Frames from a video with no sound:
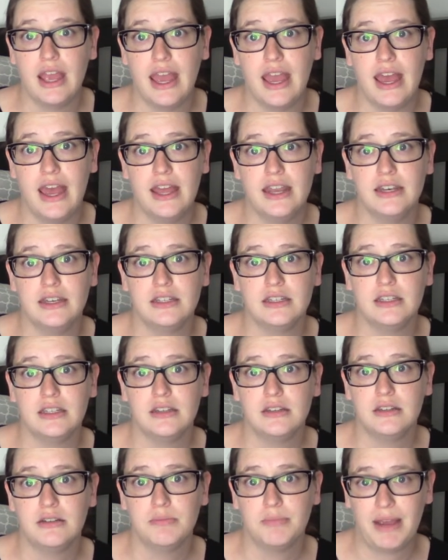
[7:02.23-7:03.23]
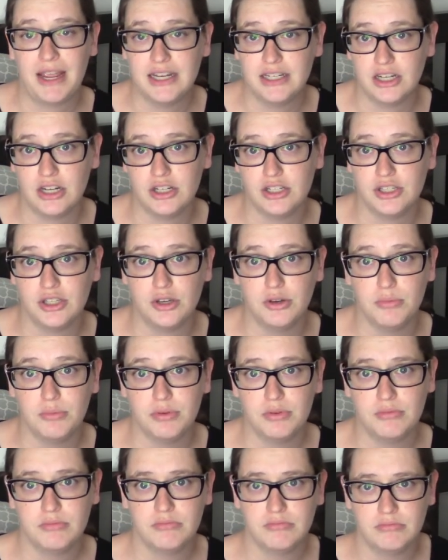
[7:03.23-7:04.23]
and pine tar soap.
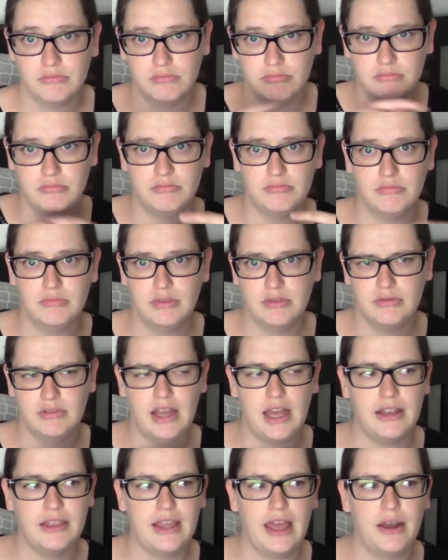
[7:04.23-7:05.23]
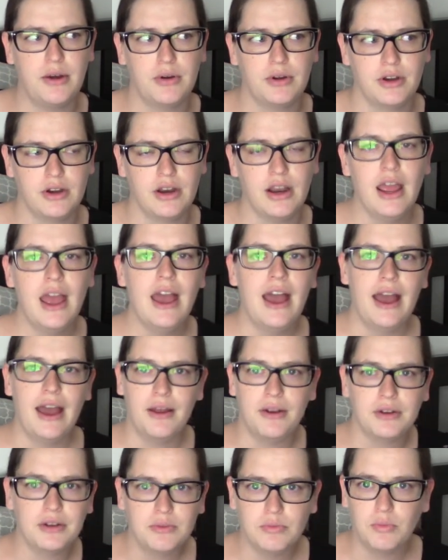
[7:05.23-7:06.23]
Not in that order.
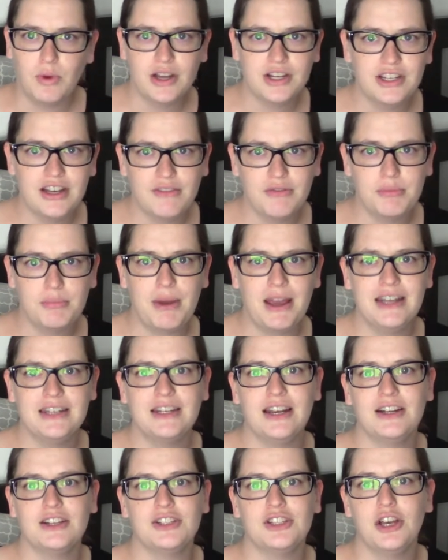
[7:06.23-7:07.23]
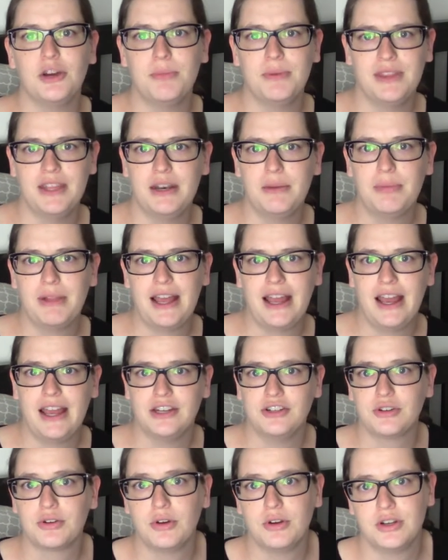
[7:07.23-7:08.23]
I would wash it off with pine tar soap and then apply
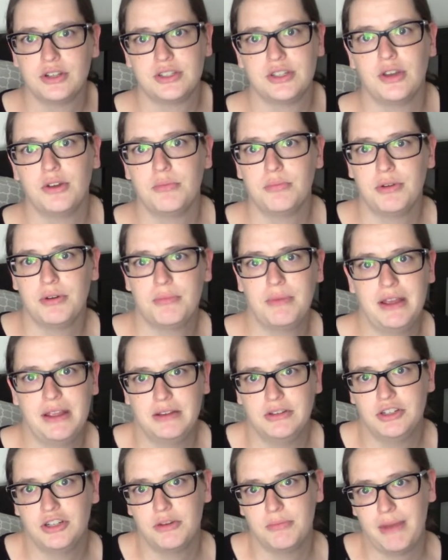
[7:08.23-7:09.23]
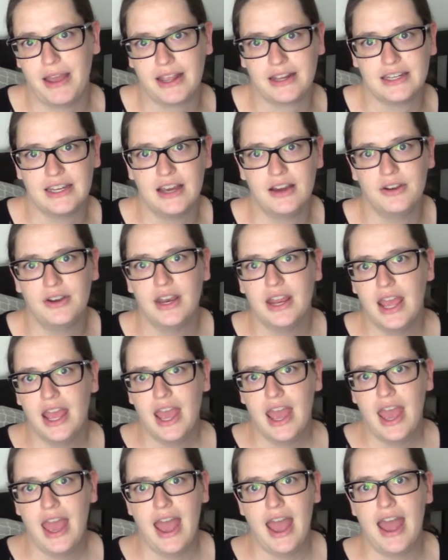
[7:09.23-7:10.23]
hydrocortisone, put my shirt back down,
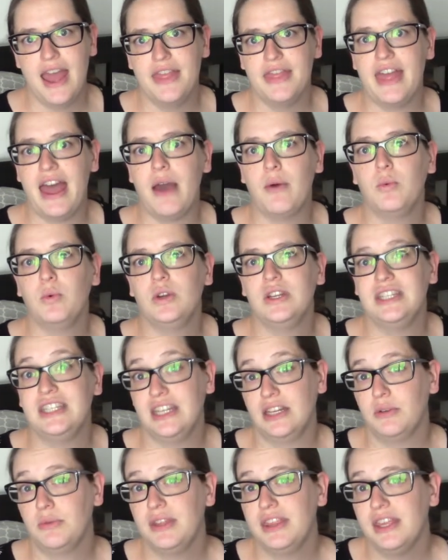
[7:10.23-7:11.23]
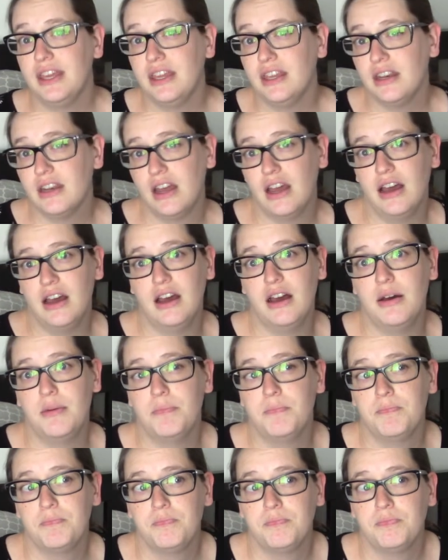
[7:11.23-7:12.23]
and that would deal with it.
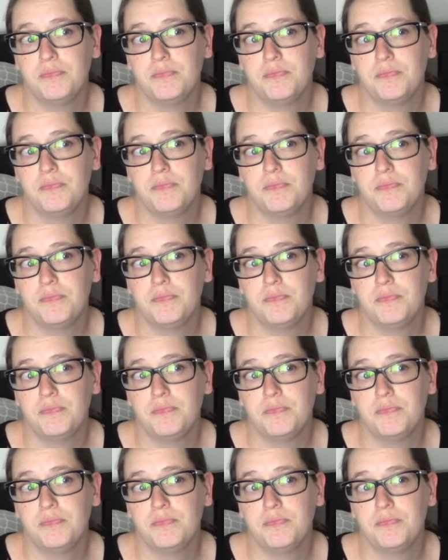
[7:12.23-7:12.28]
Um,